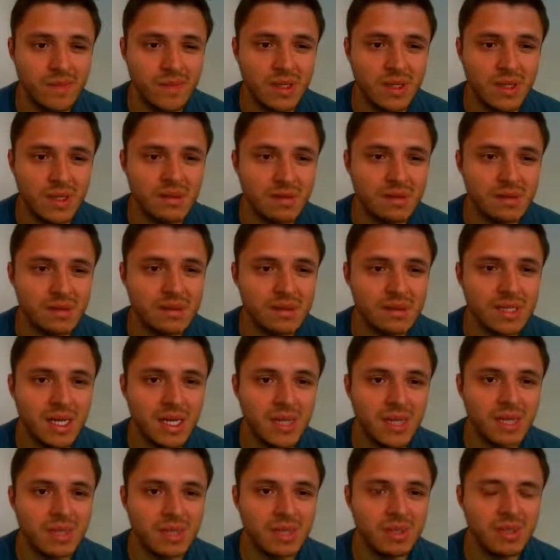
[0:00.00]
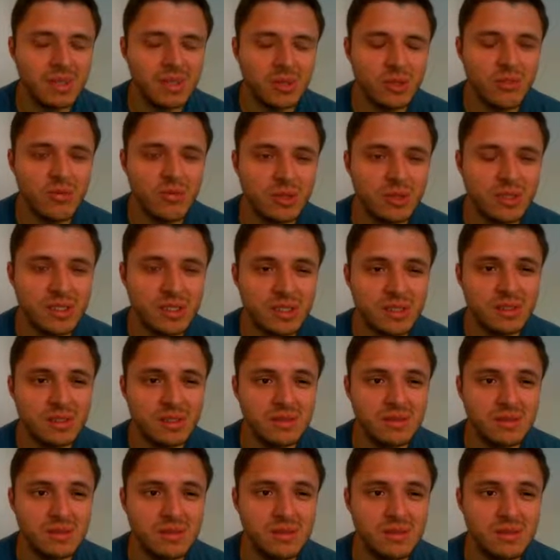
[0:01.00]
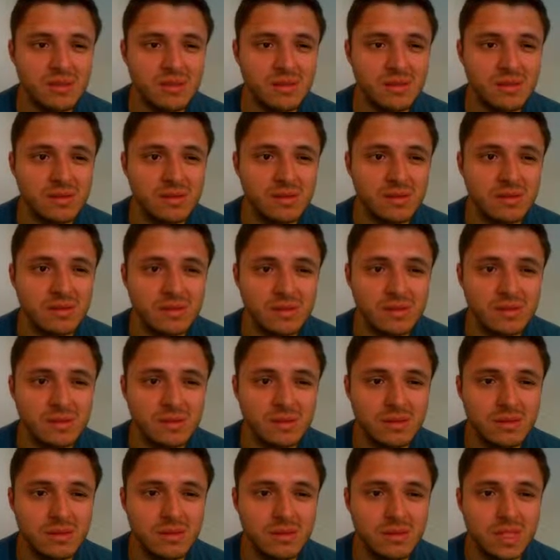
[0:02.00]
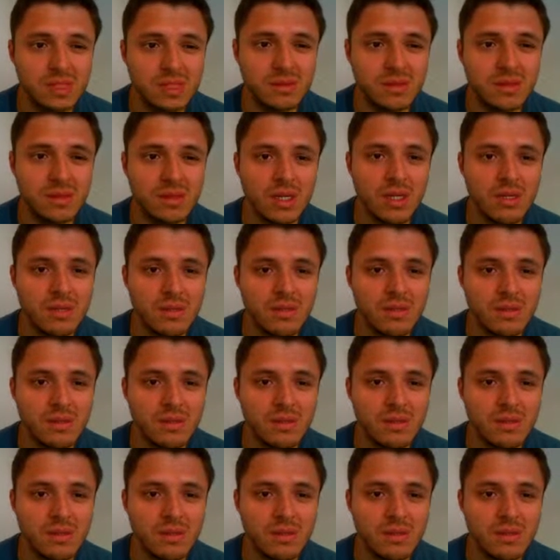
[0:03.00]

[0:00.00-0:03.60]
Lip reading: And whilst taking his bishop first. Let's do that.